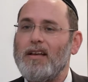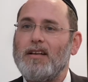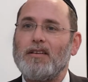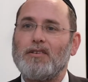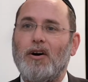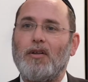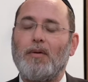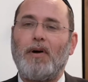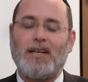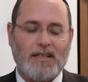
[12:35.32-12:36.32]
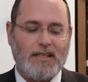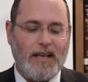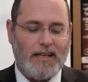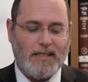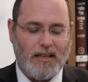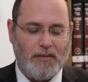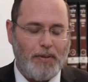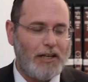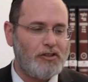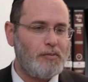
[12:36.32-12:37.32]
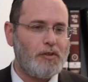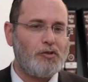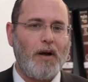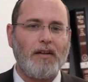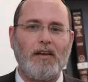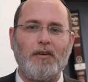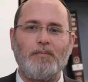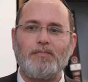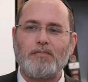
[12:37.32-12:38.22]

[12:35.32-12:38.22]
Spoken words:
So the pasuk says in Parshas Mishpatim,